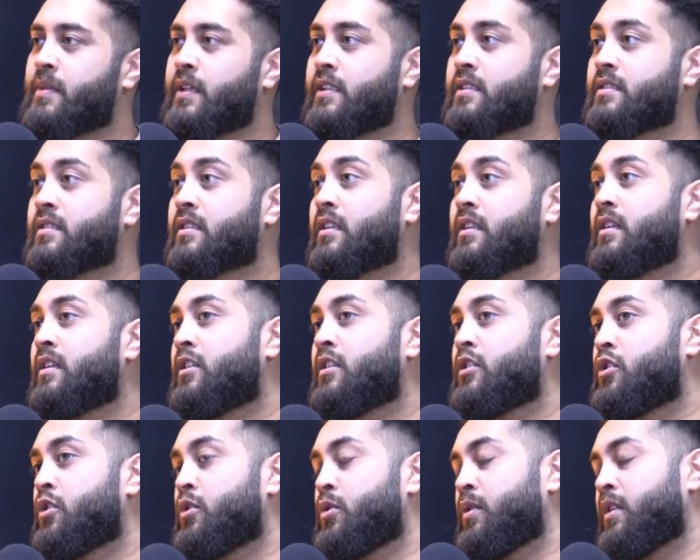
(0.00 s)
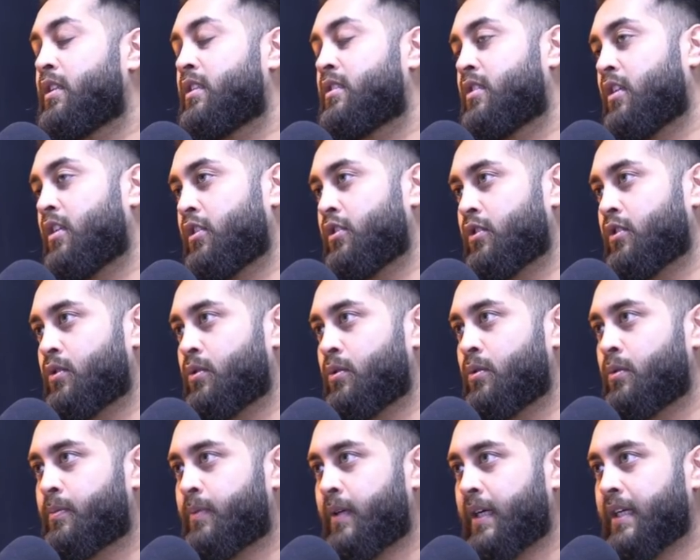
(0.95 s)
He's gonna do his
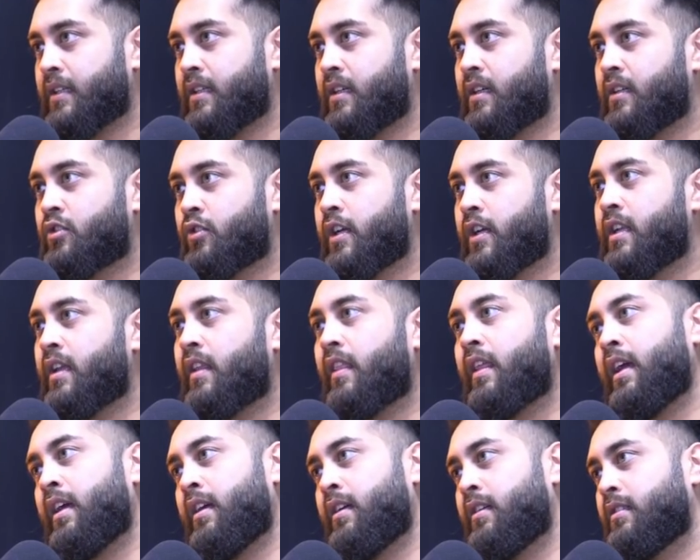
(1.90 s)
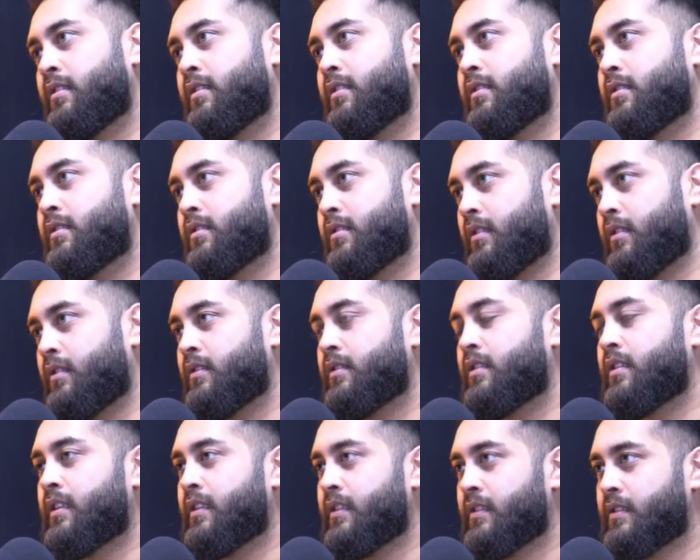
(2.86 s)
surgical training there. Oh, of
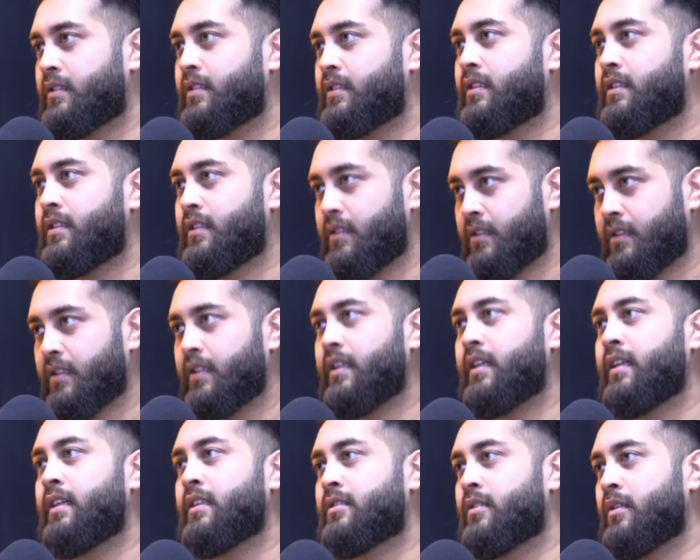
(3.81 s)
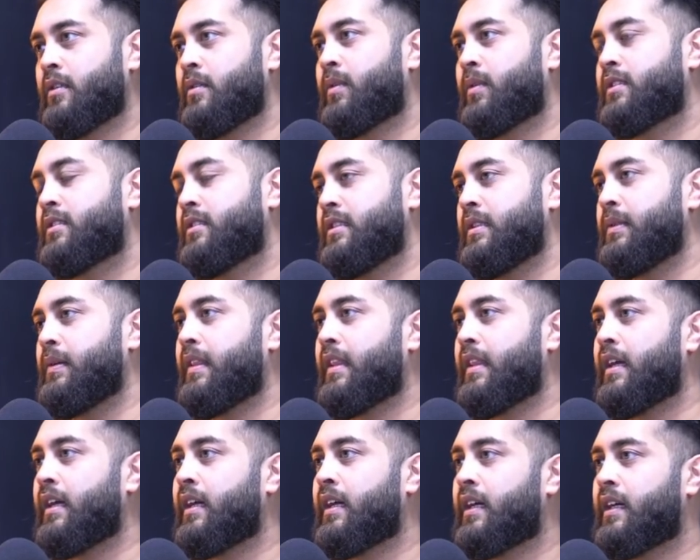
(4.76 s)
course, he was a surgeon. Yeah, so he wants to do it
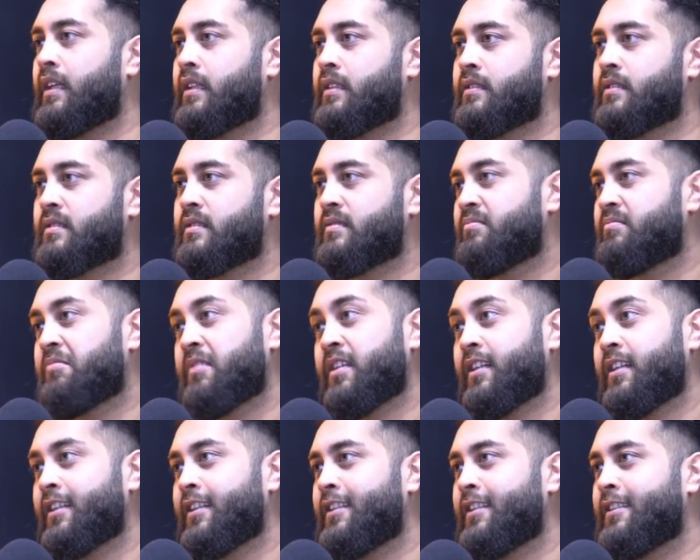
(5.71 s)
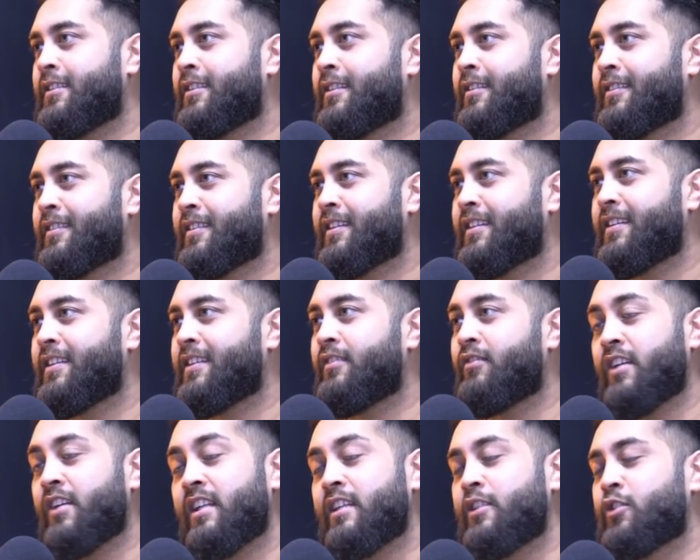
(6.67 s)
there, and yeah, he
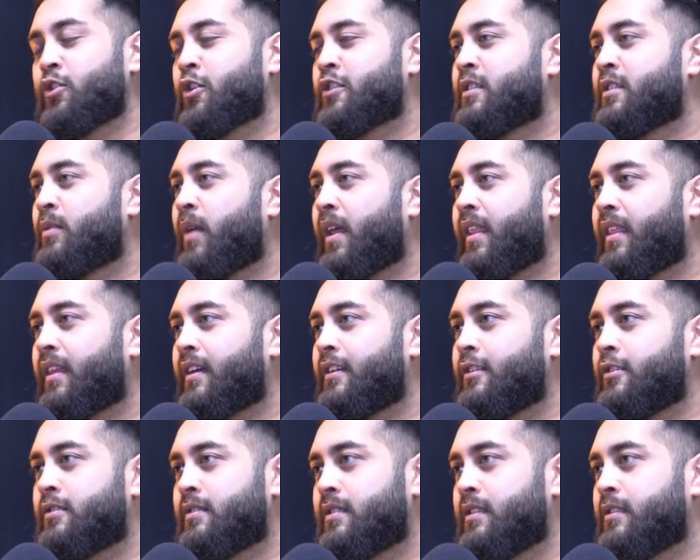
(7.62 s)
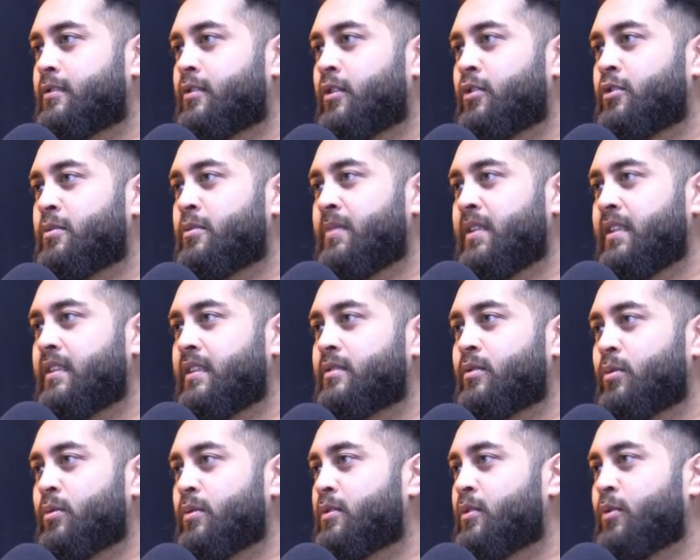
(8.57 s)
really enjoys the weather. You see, his social media
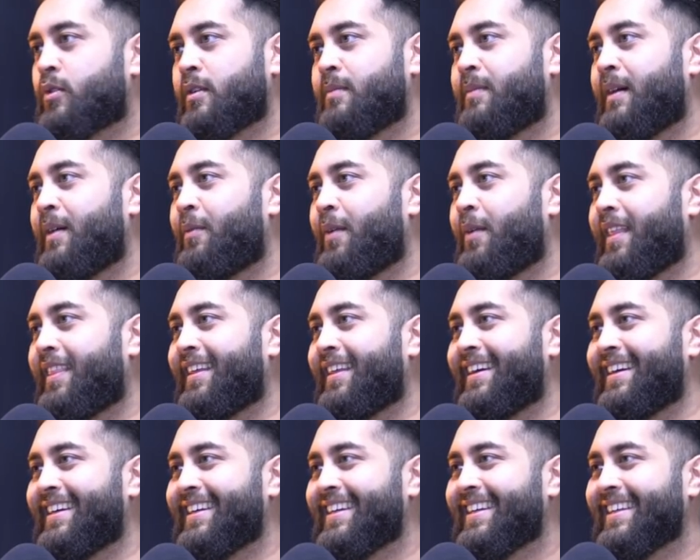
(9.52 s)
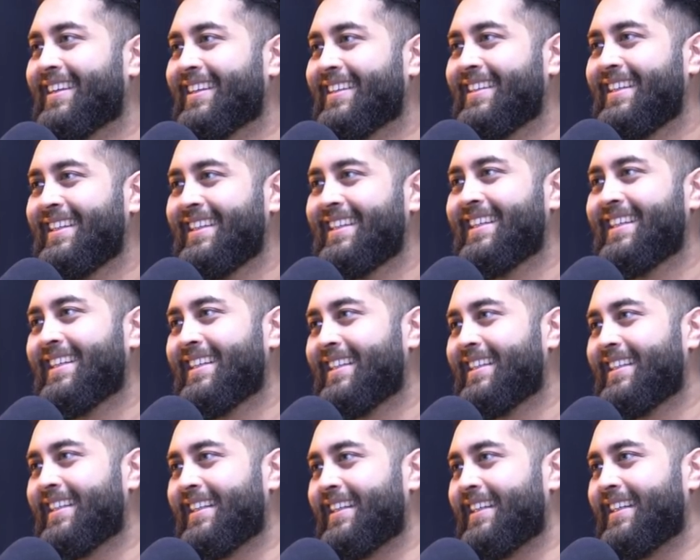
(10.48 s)
is always talking about weather. Yeah.
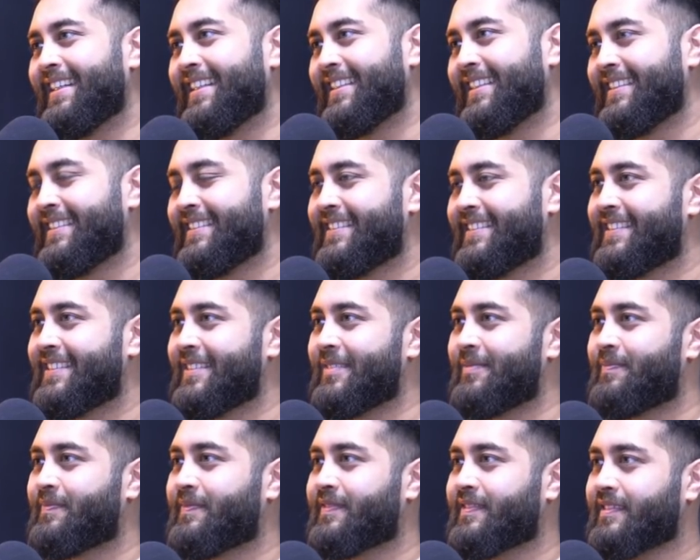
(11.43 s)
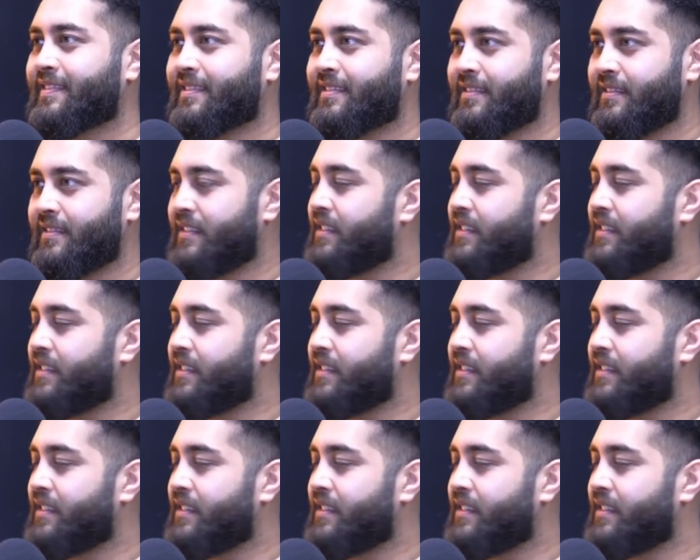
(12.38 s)
Yeah. Oh, so he just moved his whole life there.